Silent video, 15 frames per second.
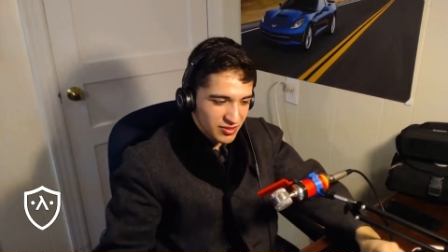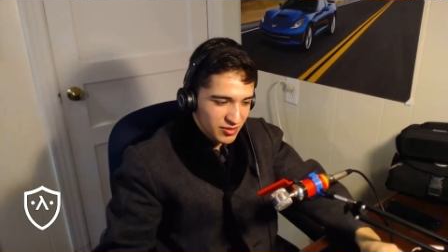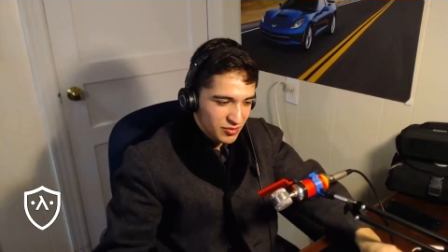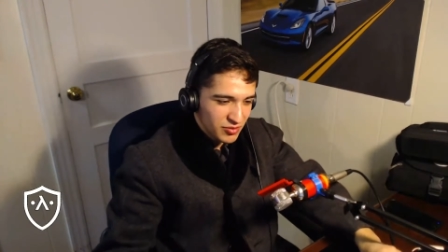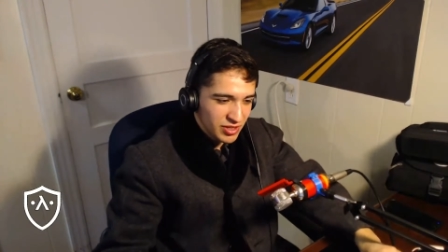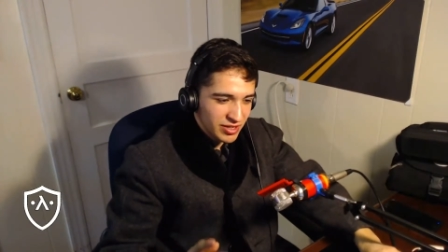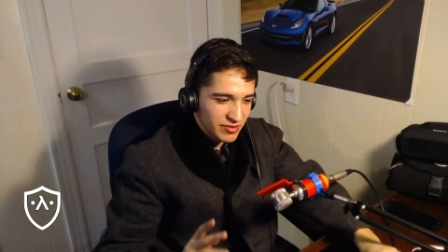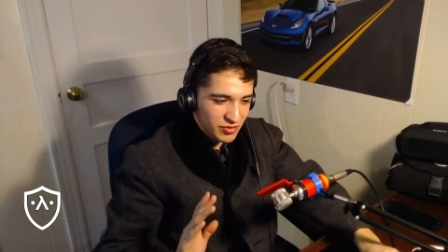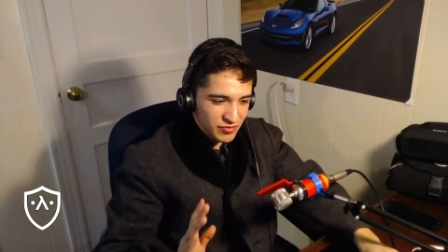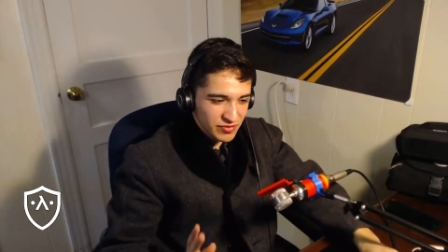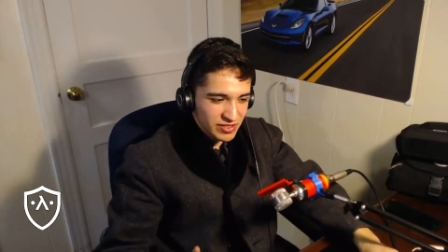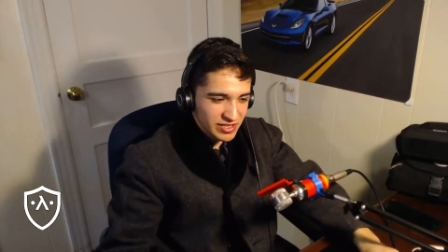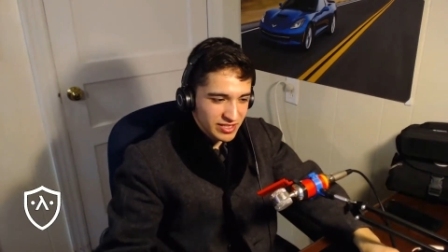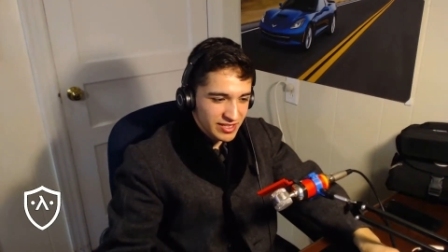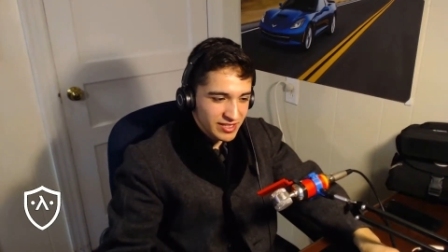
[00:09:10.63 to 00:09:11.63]
or whatever
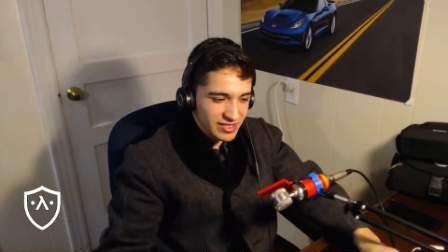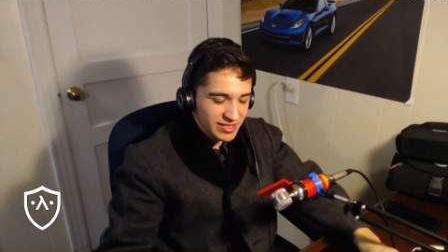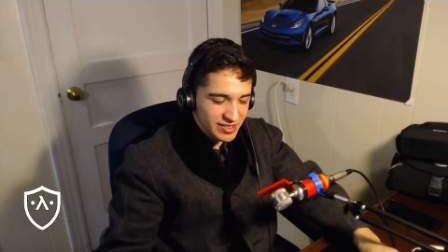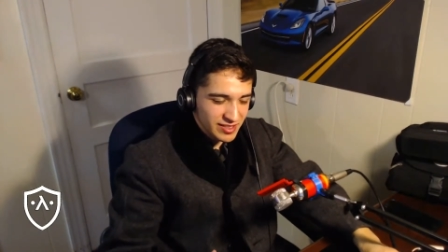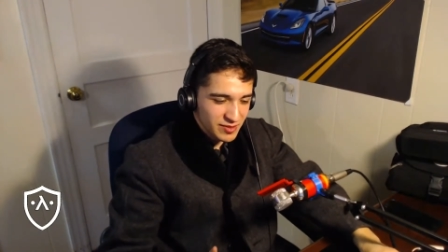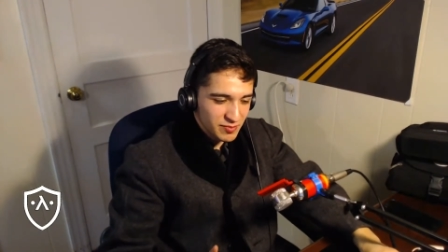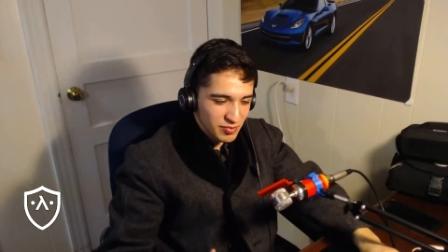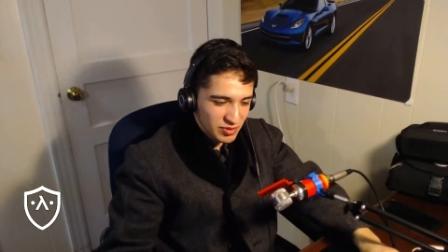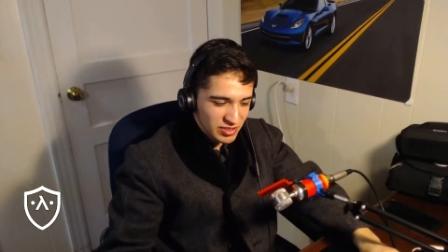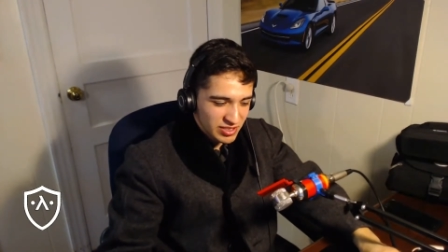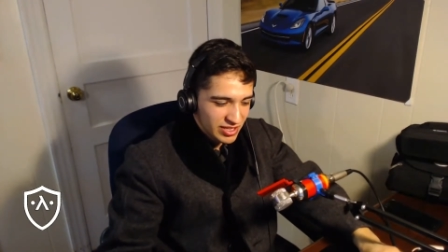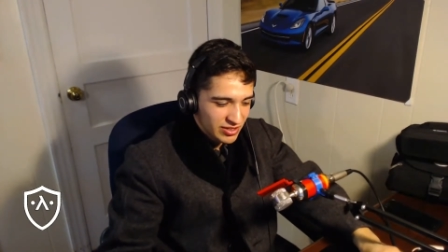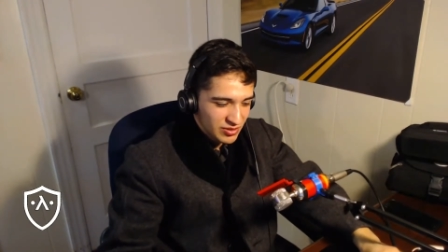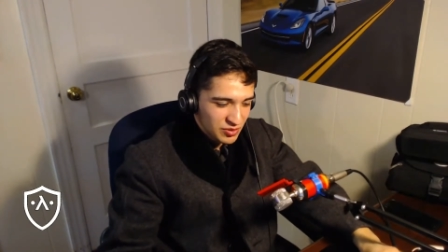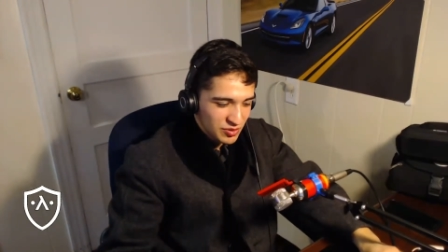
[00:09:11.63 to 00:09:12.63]
villain is
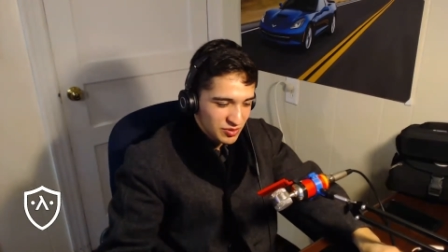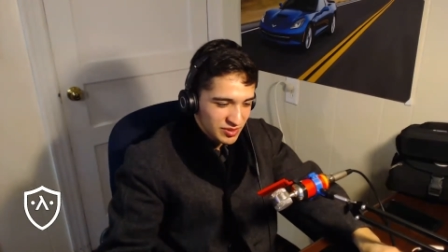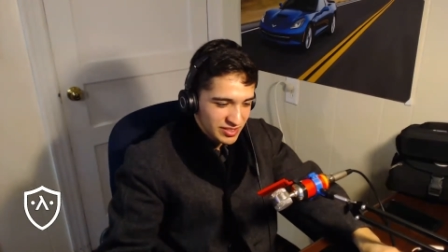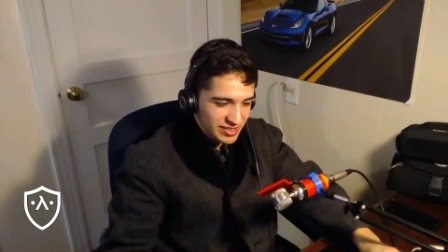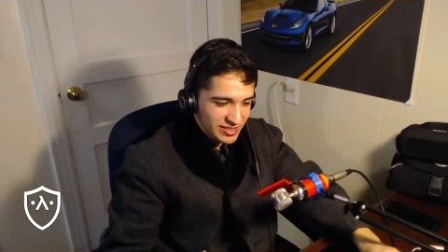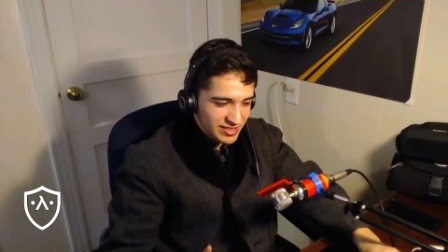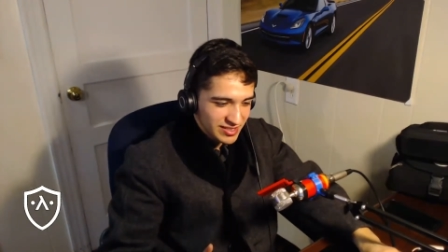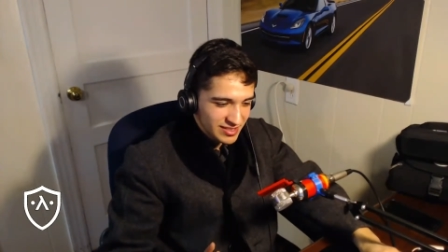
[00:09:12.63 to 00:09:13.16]
particularly